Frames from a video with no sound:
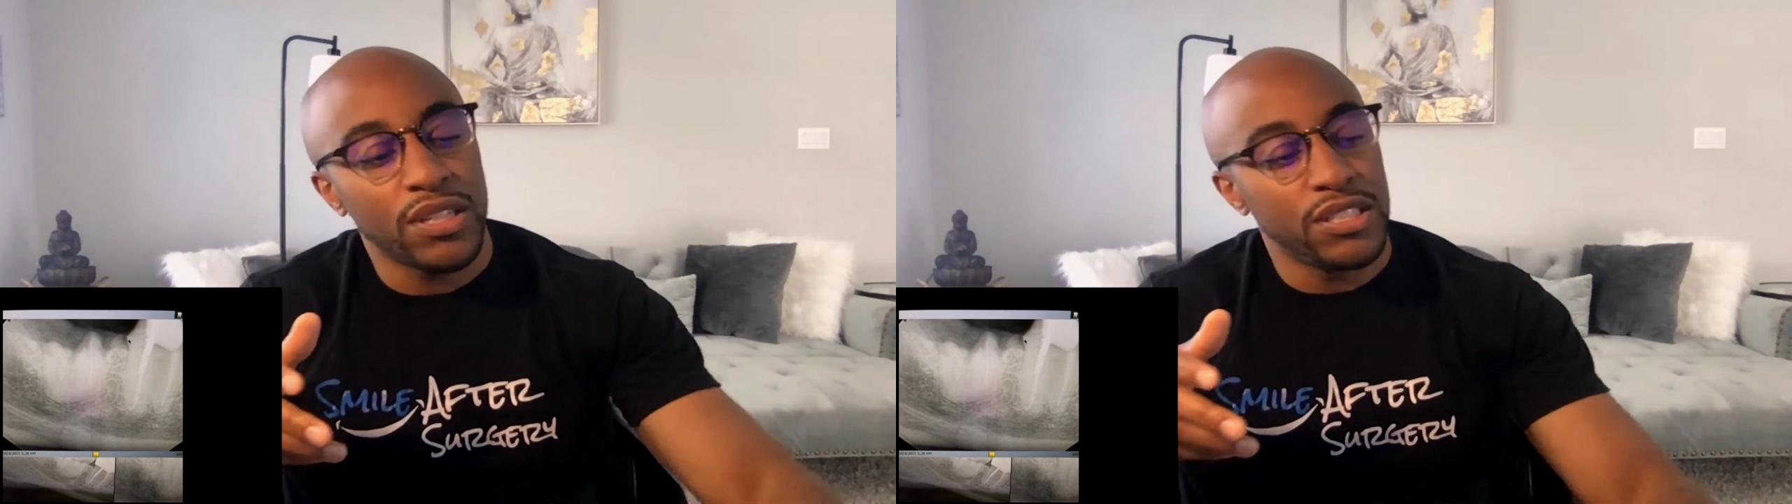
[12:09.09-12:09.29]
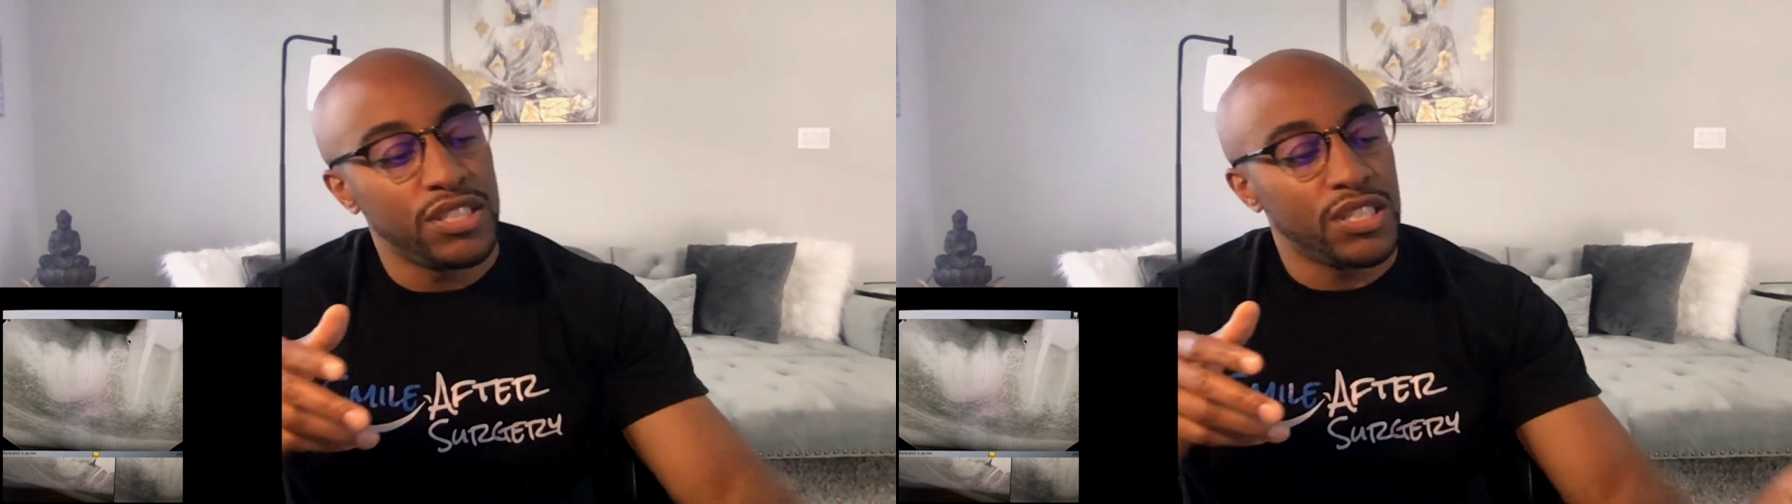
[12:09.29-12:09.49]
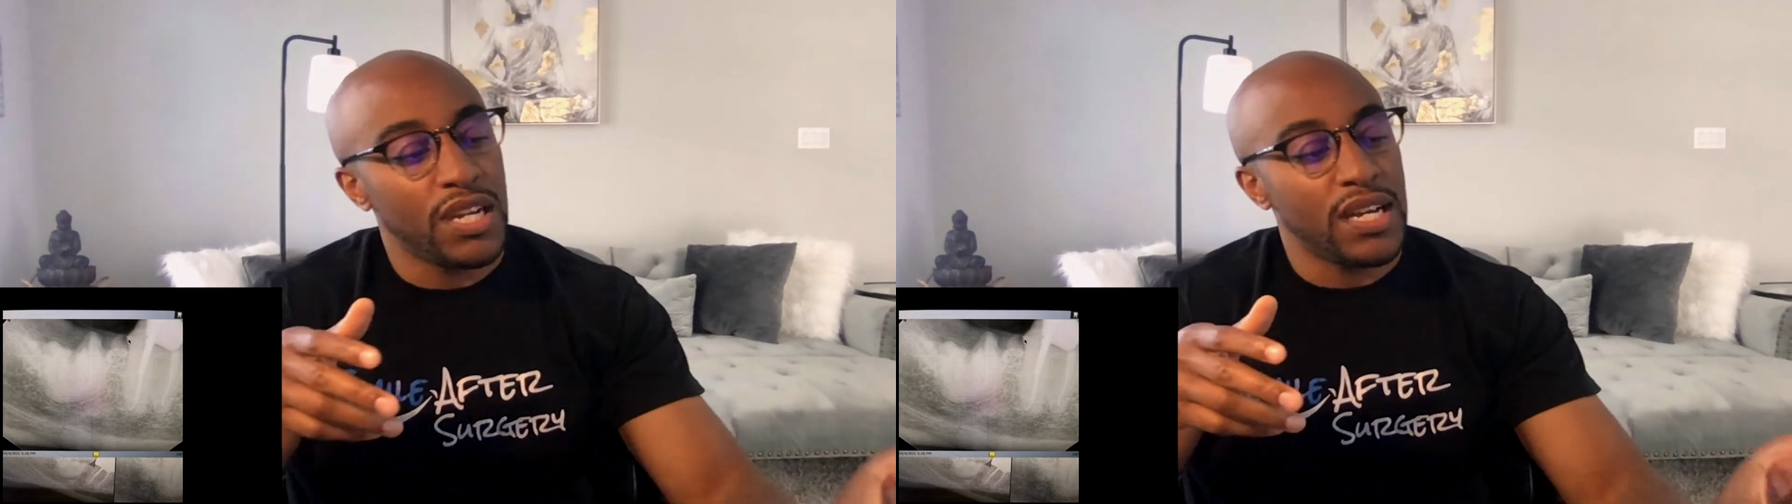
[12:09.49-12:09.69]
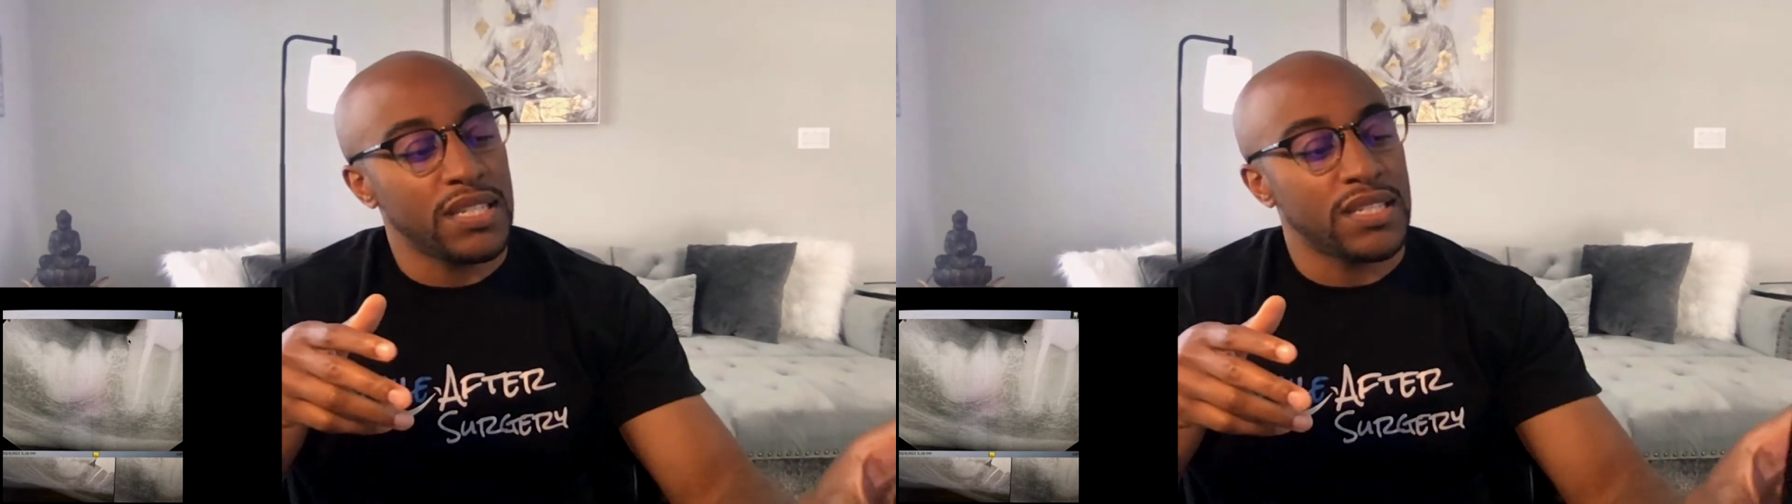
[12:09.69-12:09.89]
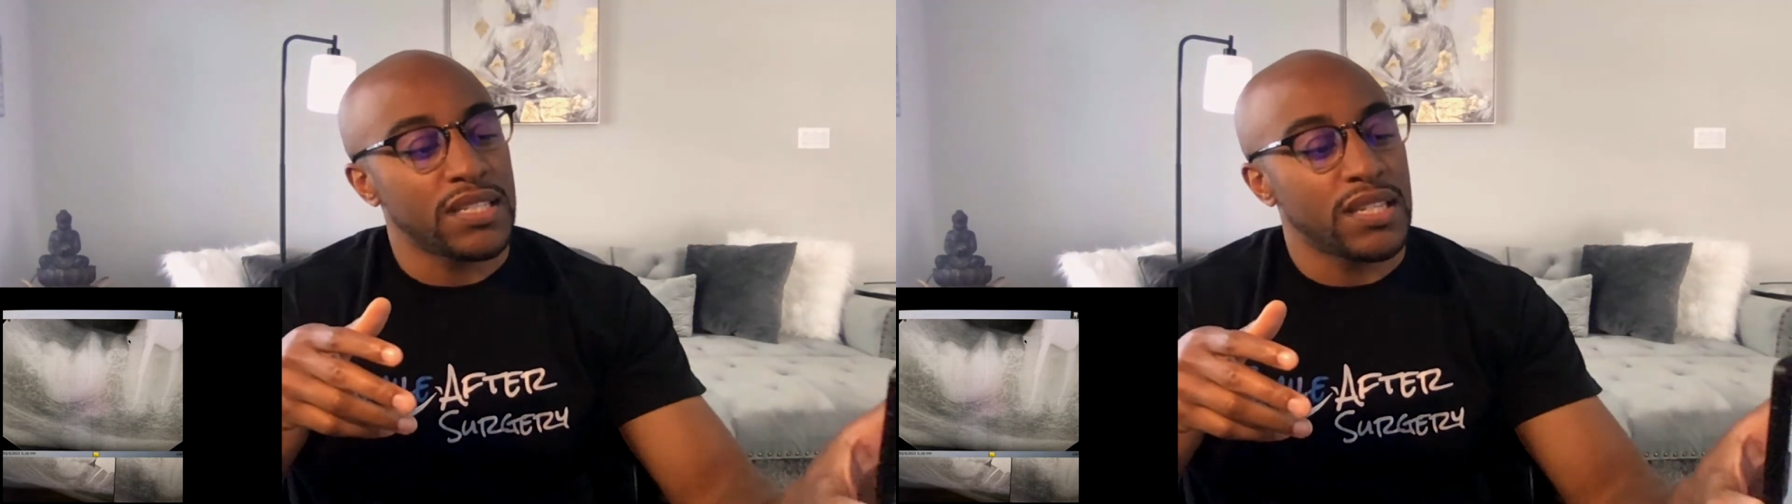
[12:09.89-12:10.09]

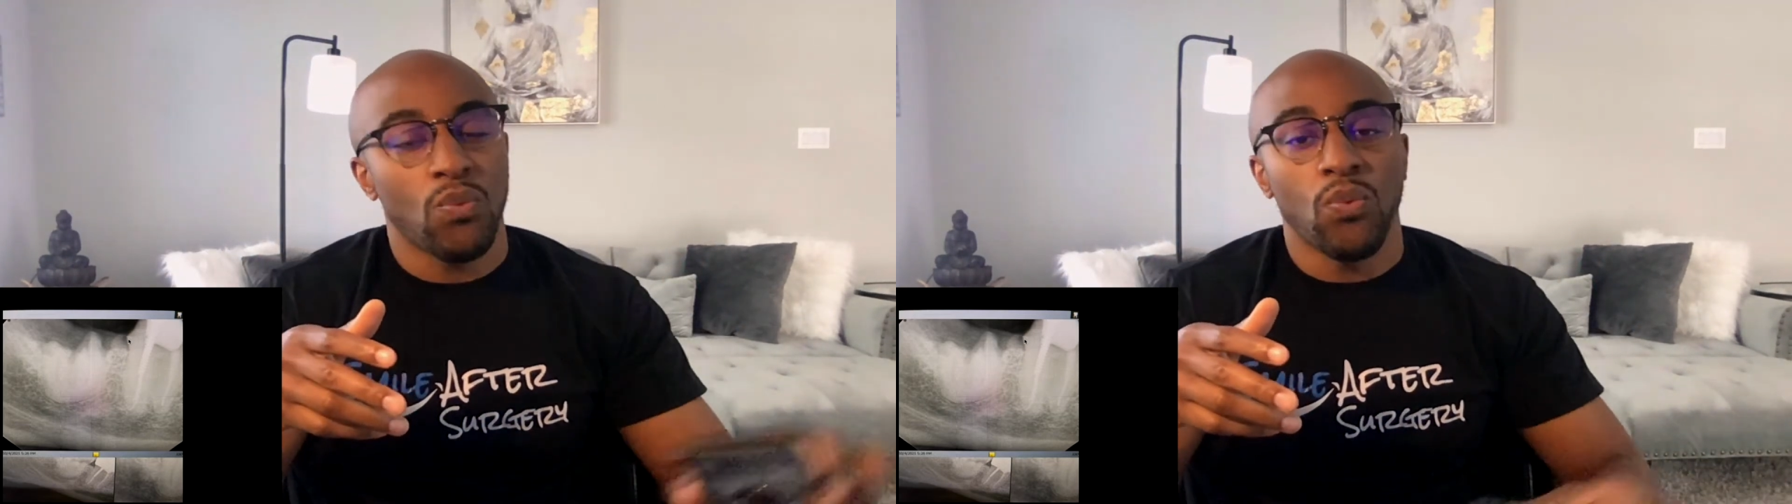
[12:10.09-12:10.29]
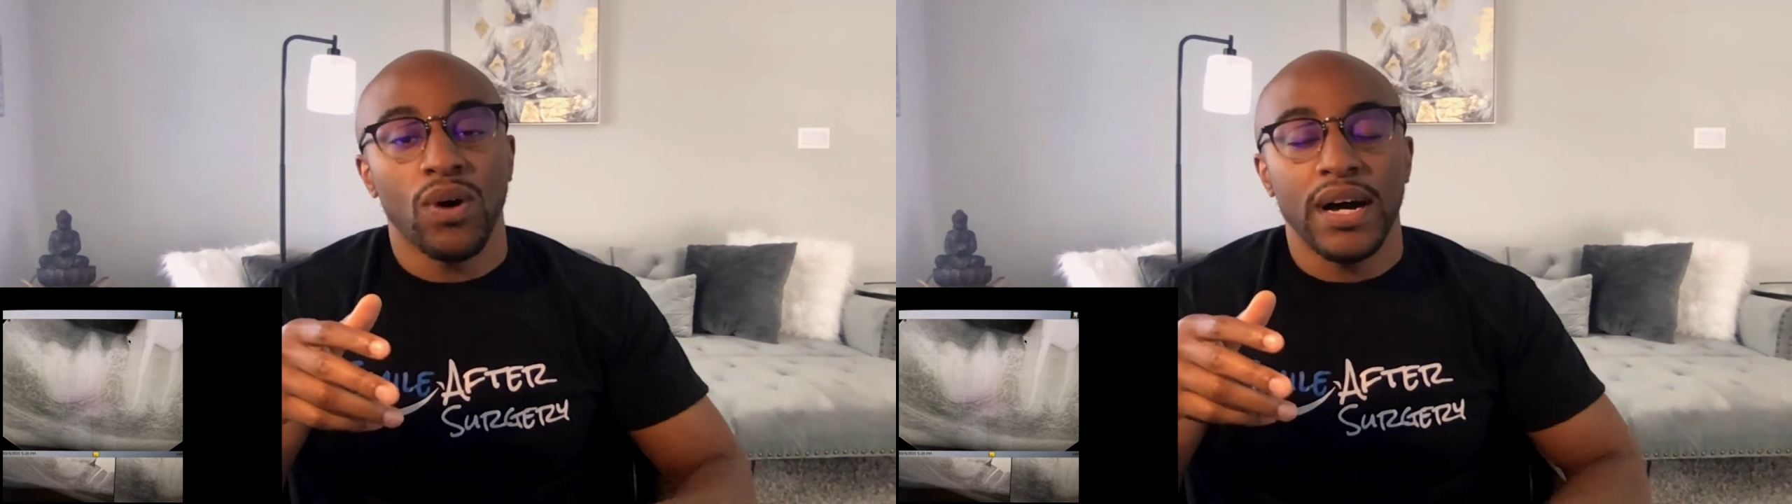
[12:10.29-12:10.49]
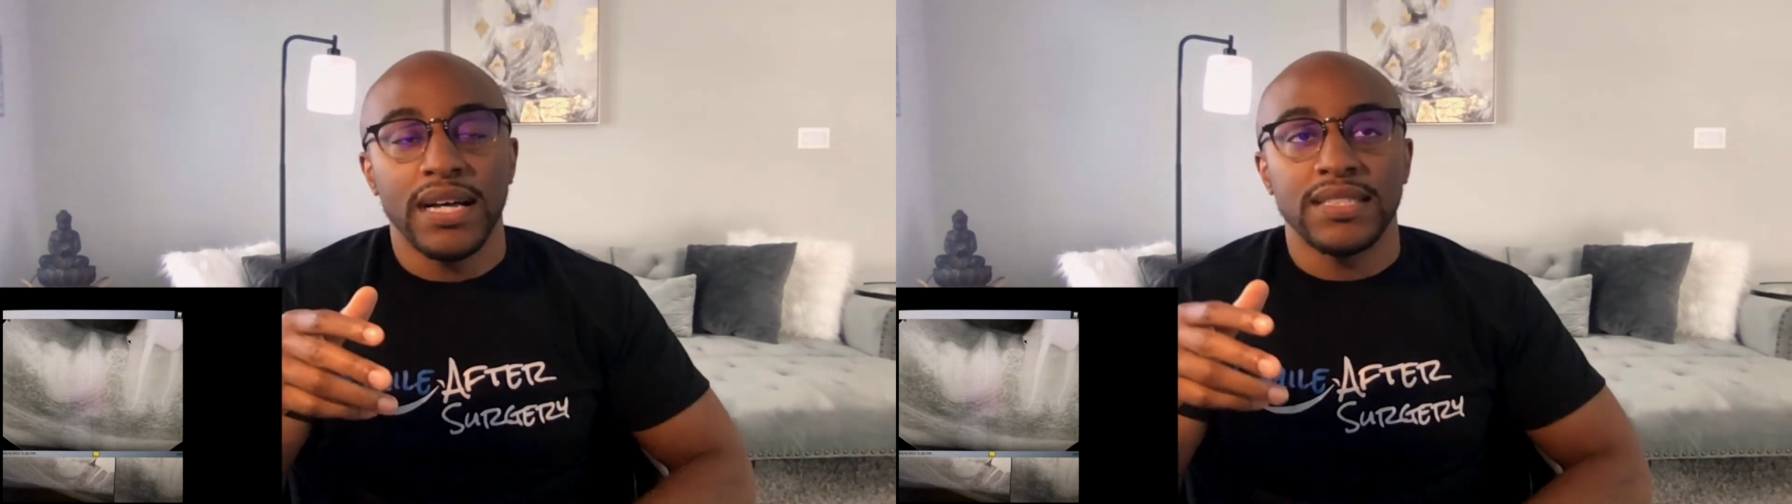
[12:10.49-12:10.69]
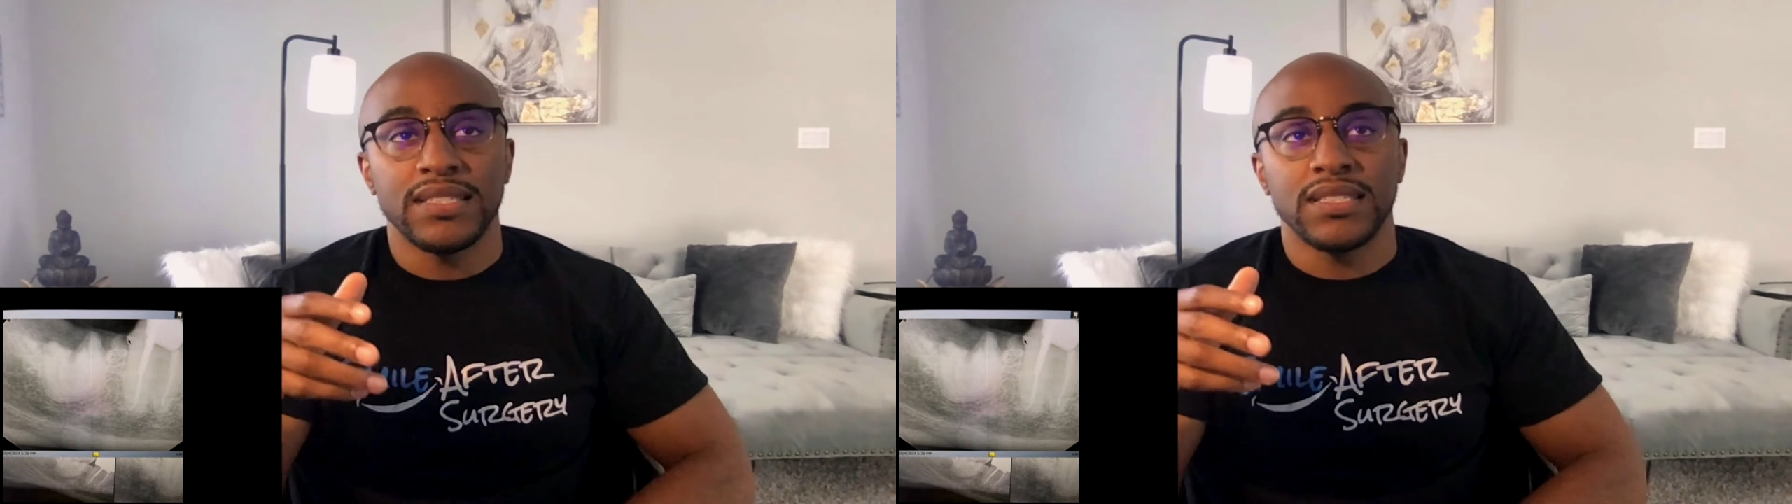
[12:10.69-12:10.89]
adjust what